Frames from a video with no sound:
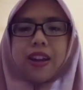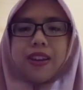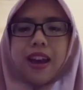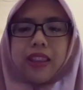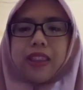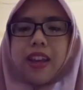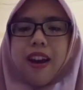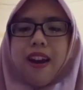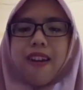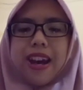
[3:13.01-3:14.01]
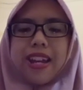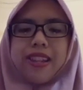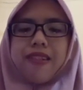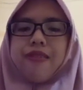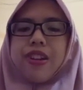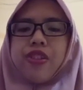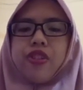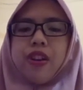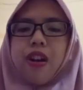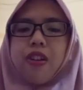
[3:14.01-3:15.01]
that they are either
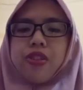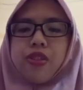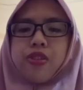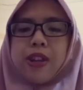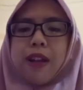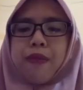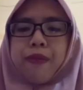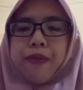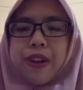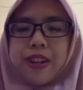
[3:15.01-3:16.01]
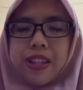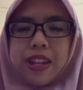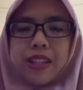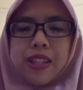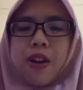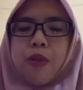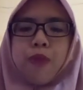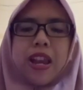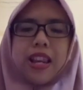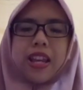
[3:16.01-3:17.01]
regional or social varieties
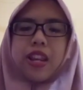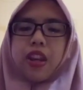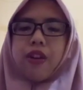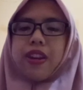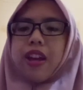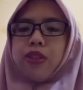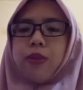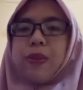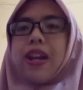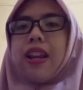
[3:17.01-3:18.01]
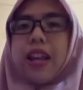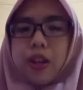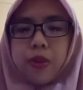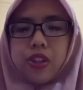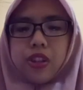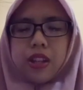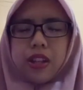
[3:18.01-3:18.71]
widely known to be a language.